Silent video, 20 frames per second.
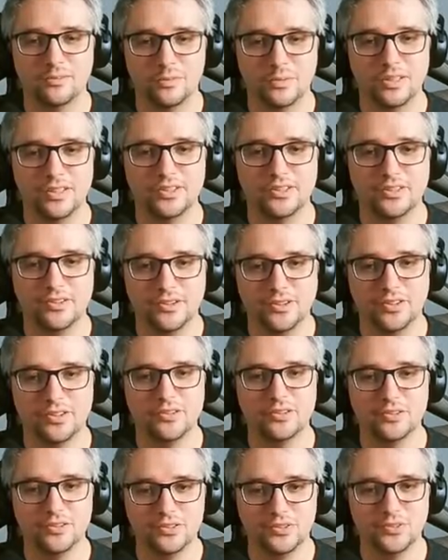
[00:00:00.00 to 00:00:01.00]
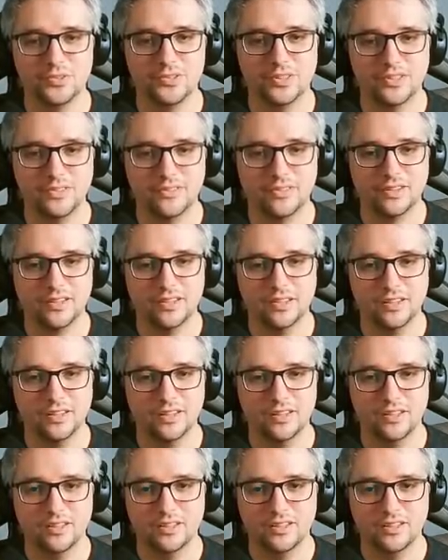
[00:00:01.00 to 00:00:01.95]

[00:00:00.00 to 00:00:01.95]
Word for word: We gotta go through this again.